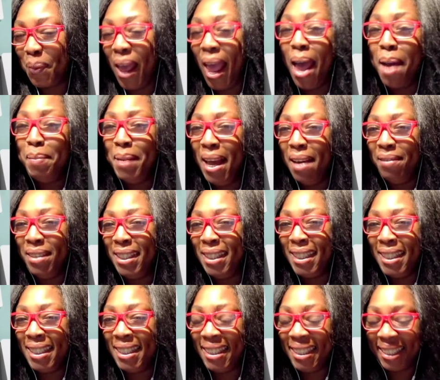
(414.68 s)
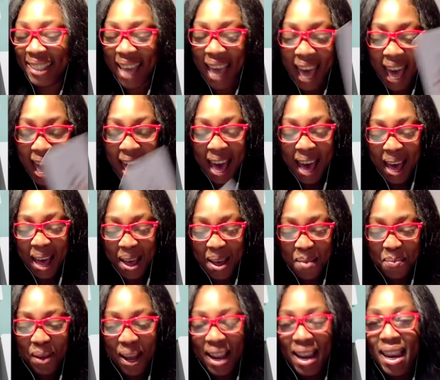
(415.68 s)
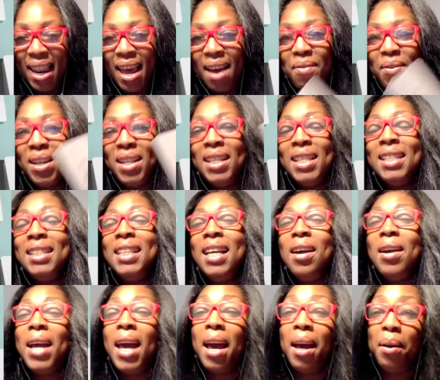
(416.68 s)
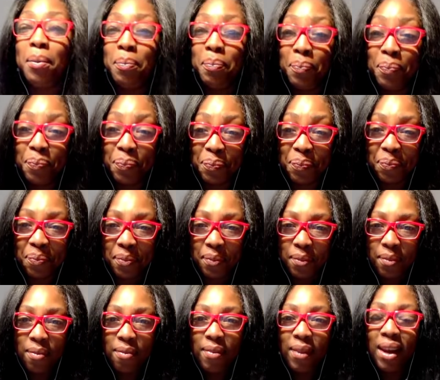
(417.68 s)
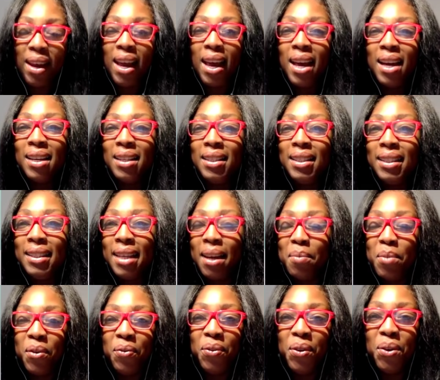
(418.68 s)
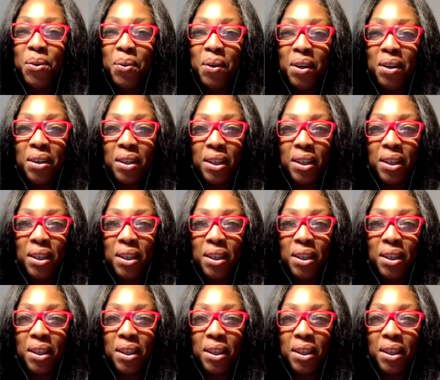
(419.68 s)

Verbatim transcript: I'm loving this. I'm loving this. Okay, some of you are